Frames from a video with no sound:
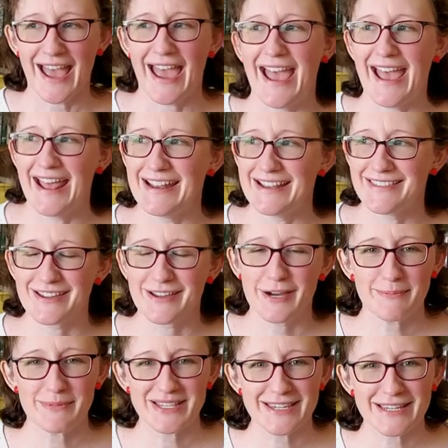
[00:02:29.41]
And they got
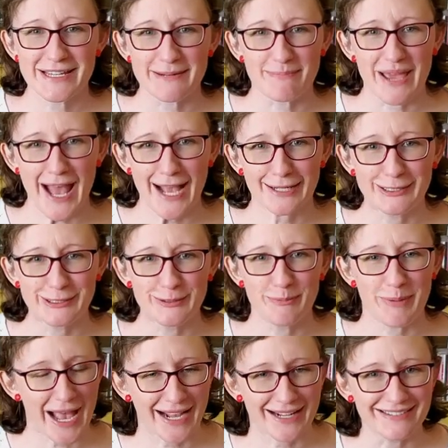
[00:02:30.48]
me thinking back to
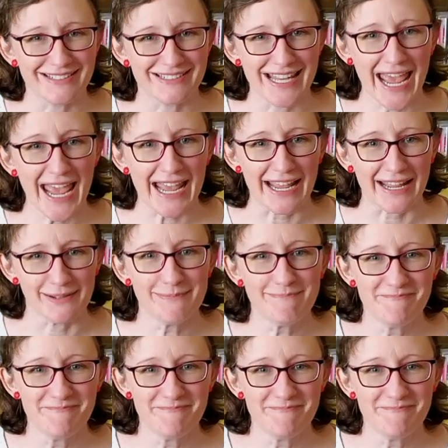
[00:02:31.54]
back in the day